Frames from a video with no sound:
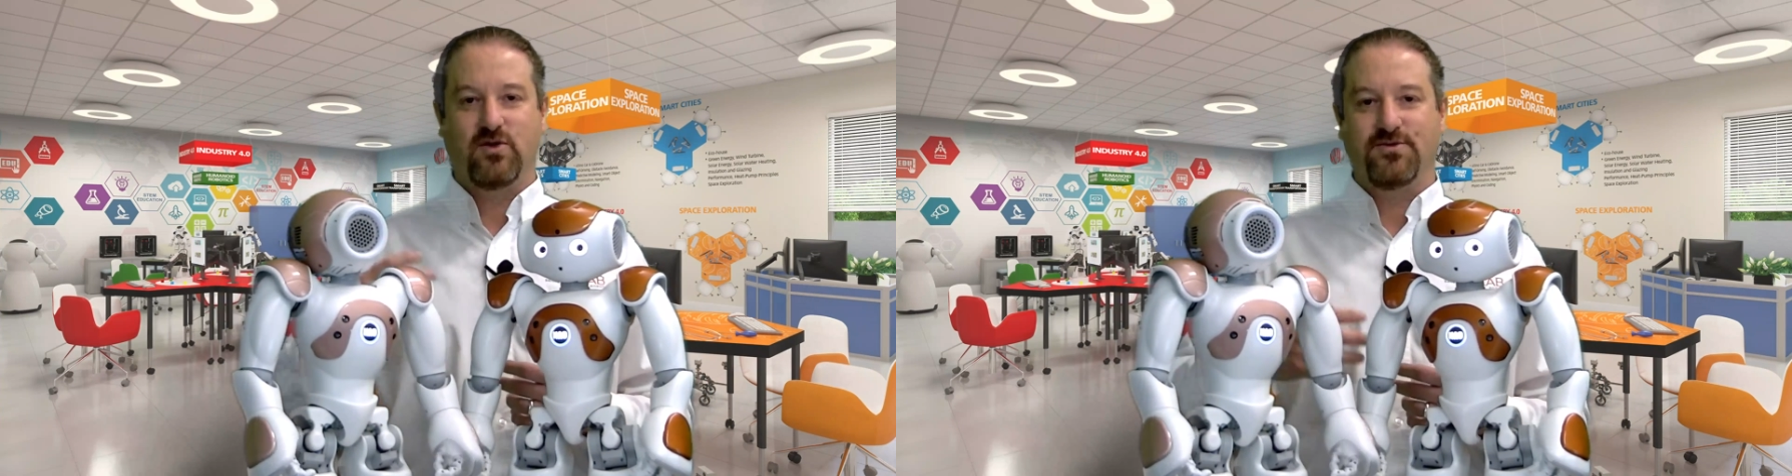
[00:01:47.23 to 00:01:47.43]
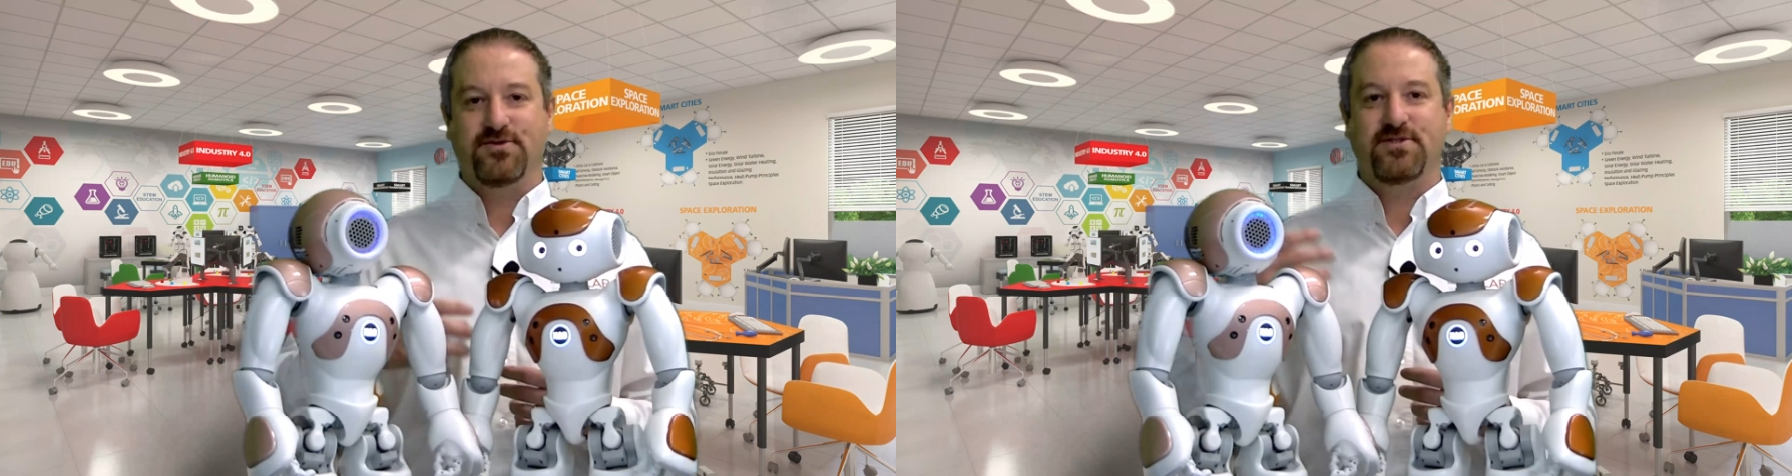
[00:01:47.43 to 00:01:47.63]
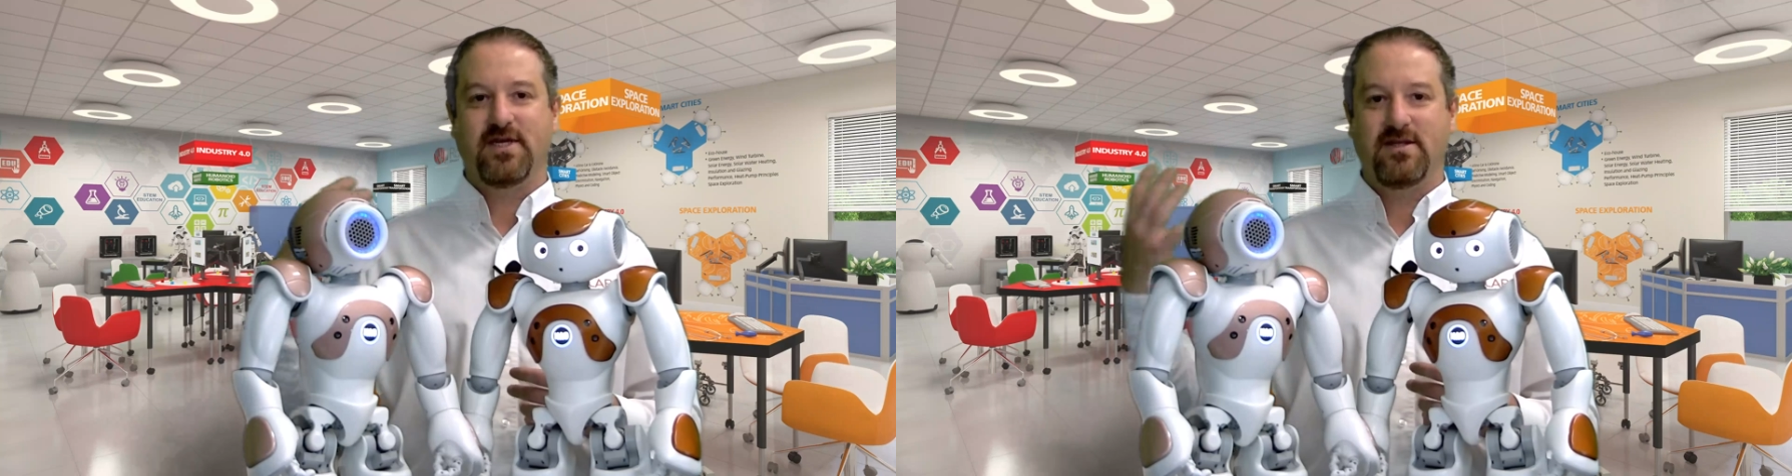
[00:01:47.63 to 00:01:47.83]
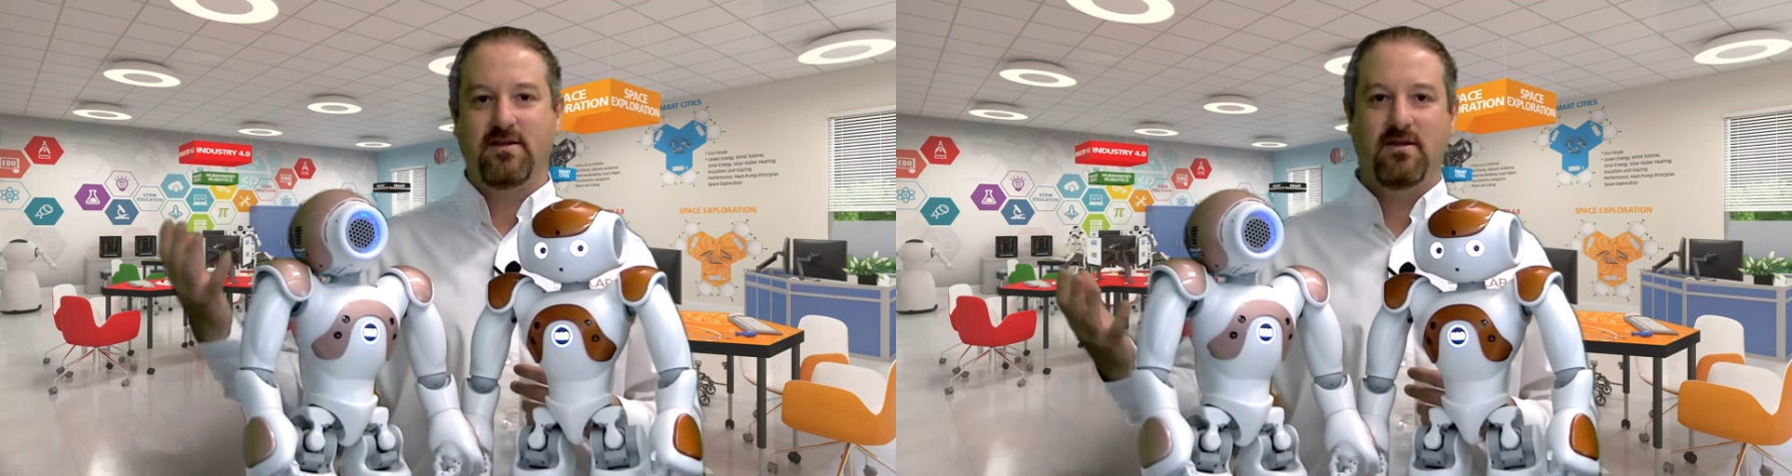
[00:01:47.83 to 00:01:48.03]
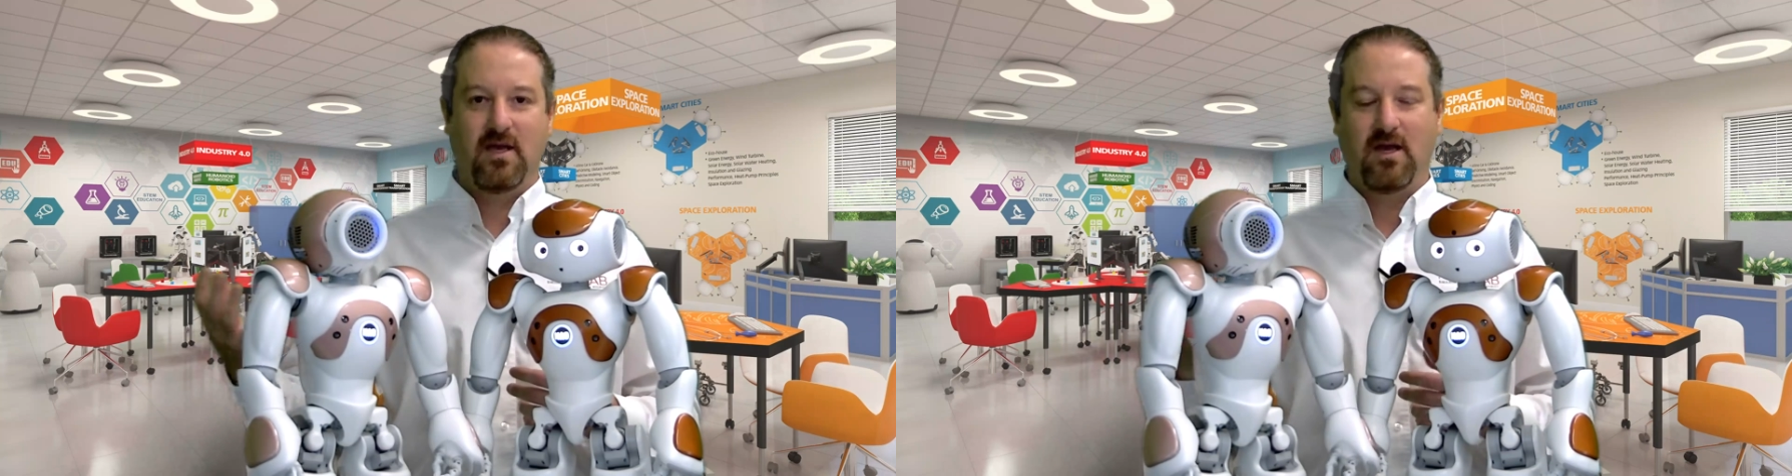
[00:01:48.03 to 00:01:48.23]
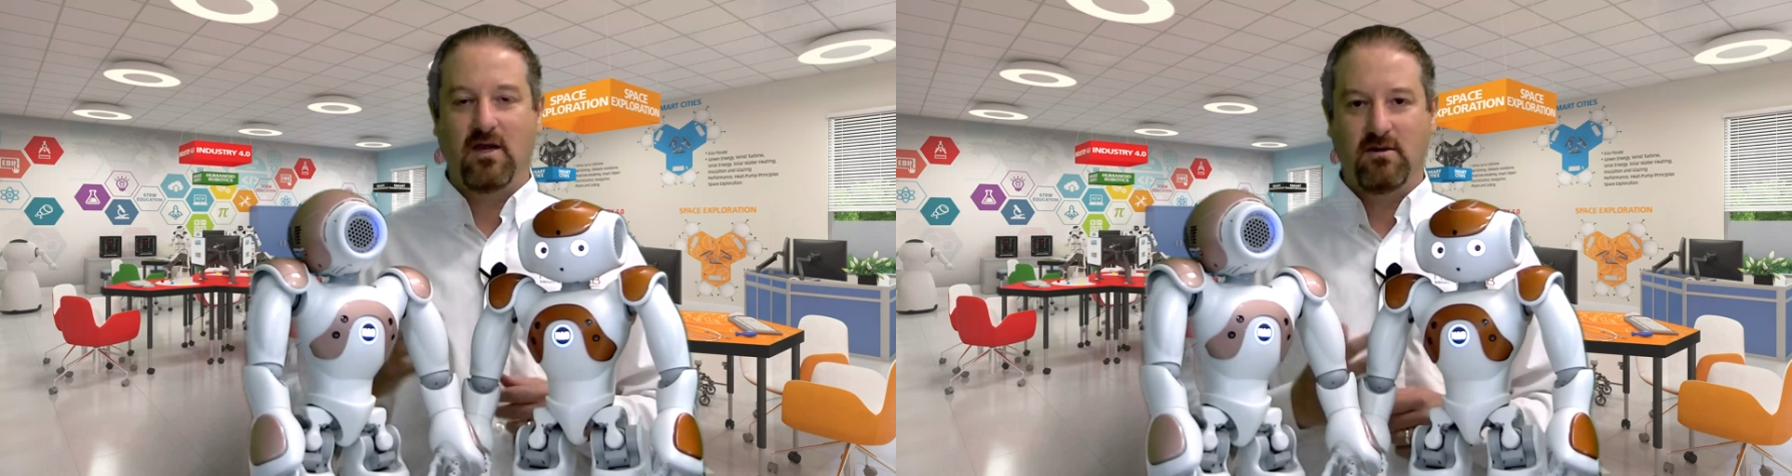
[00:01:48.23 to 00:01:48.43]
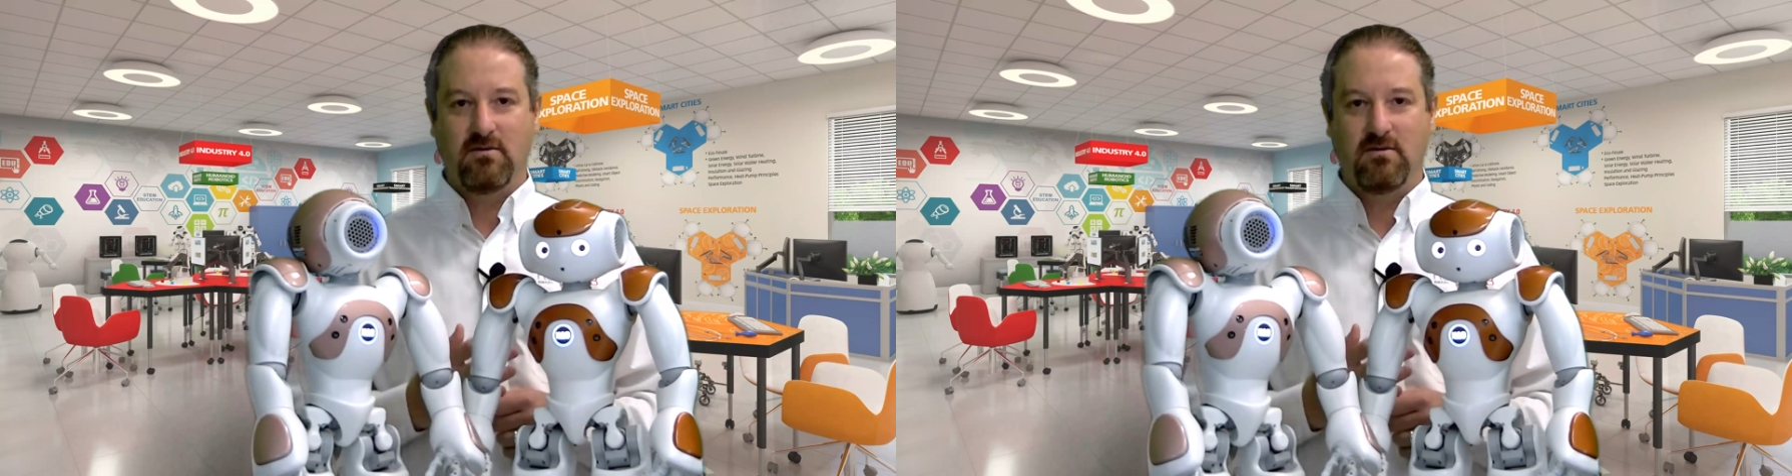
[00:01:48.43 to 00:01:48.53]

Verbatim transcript: to understand uh,